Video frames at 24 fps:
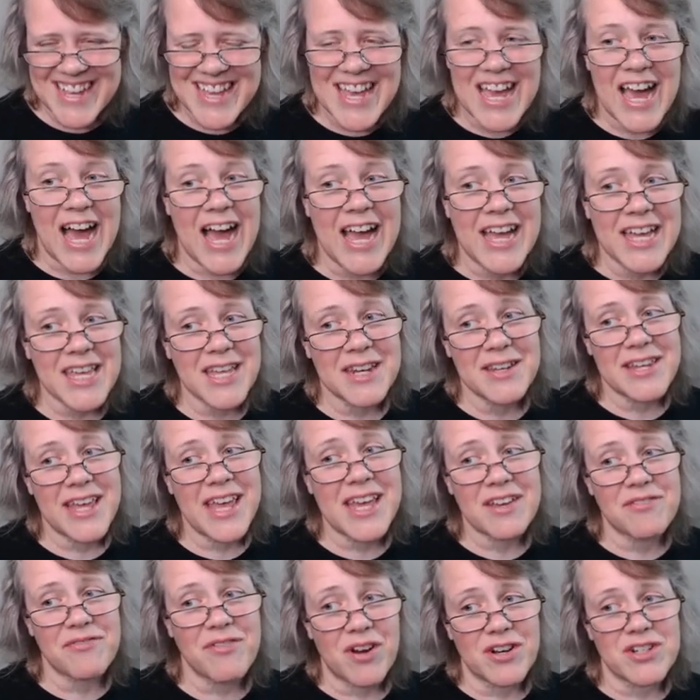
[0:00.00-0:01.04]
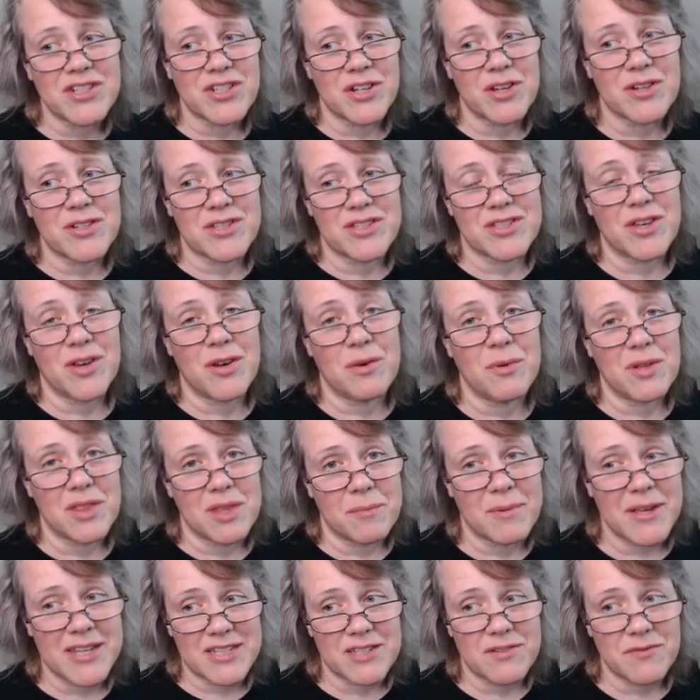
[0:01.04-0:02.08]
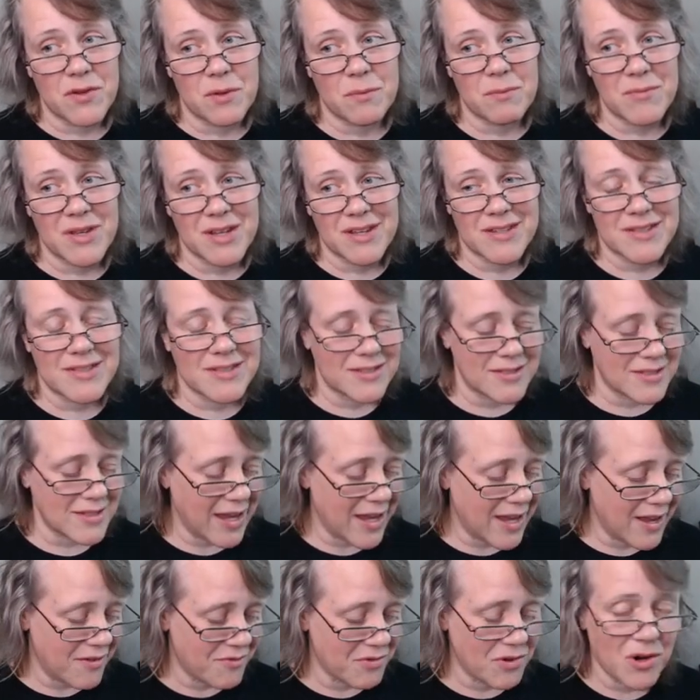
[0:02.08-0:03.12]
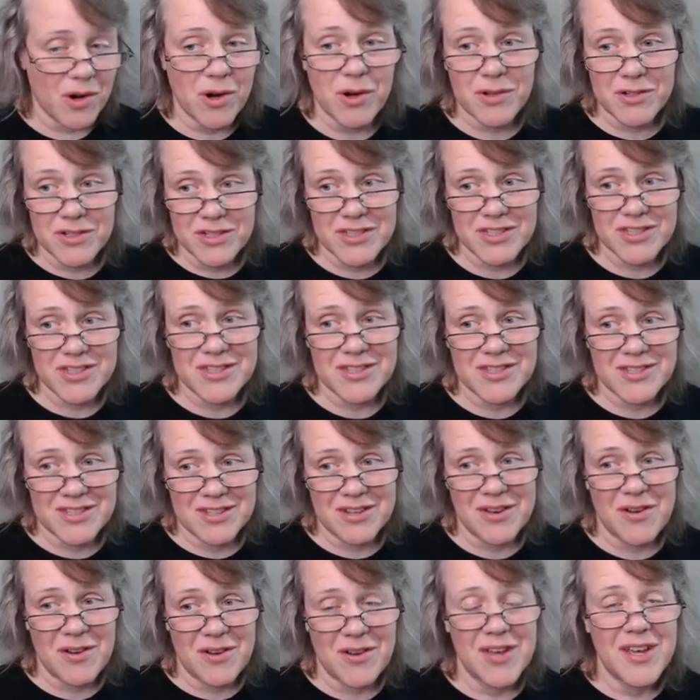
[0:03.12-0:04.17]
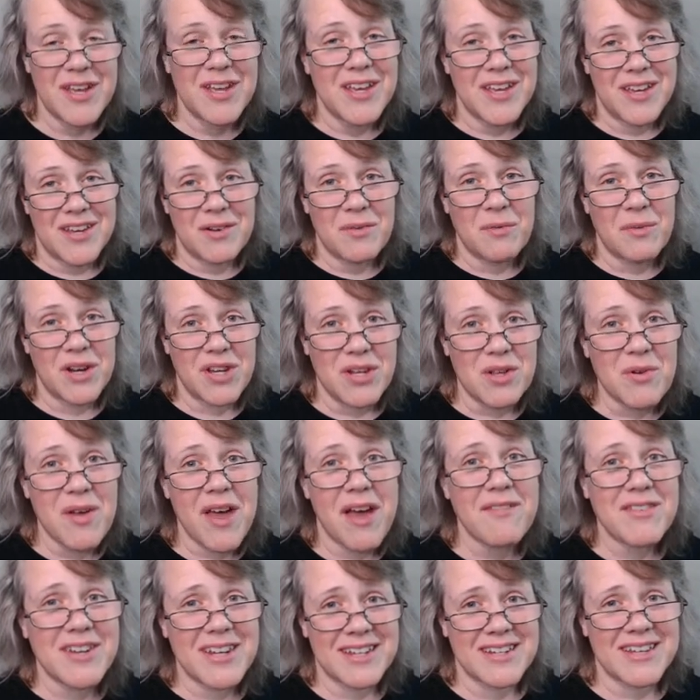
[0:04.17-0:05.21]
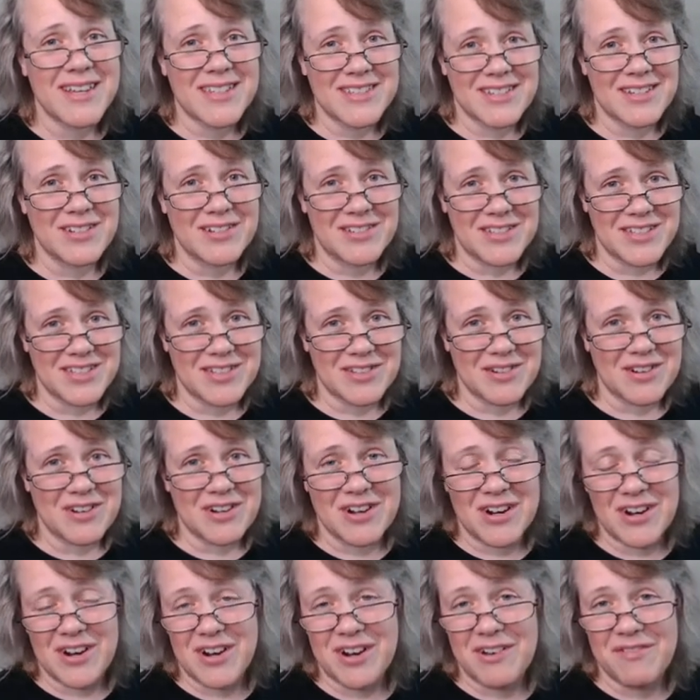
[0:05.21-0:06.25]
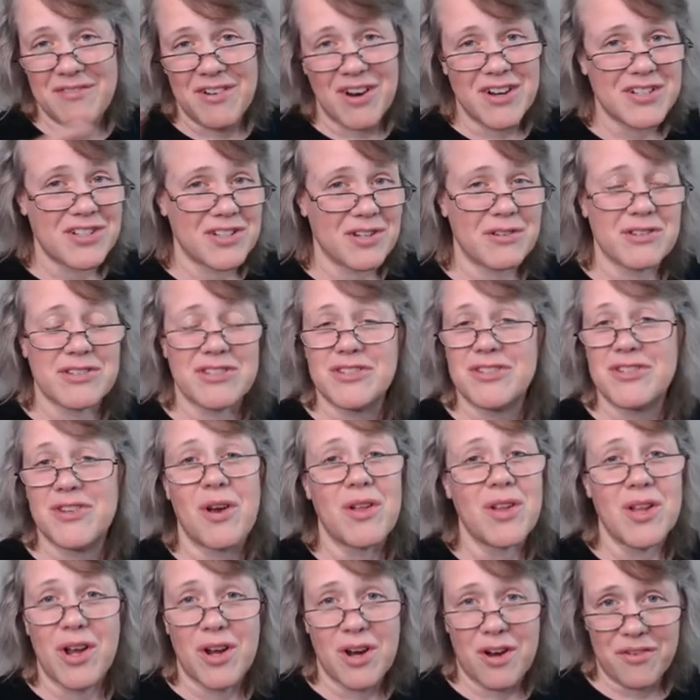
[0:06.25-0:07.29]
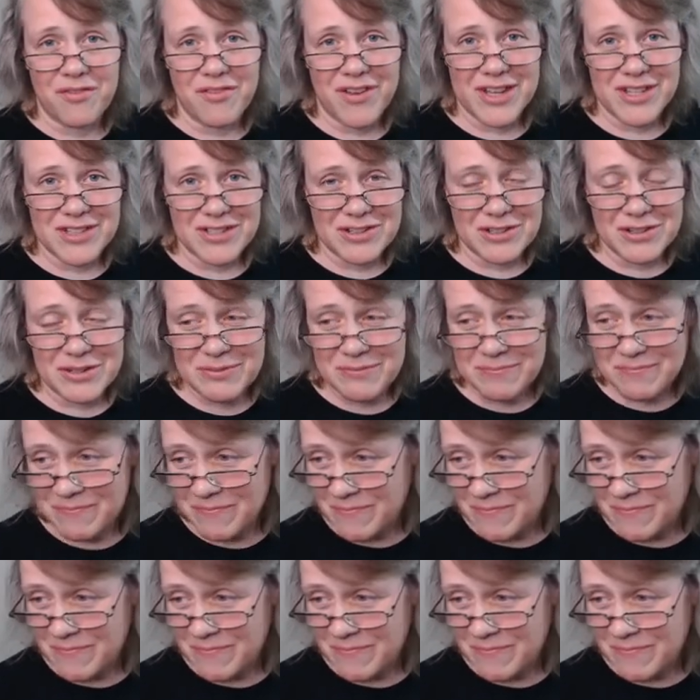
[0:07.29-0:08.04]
I can take fart jokes though with the best of them because I have Crohn's. So when you have an intestinal disorder, fart jokes no longer faze you.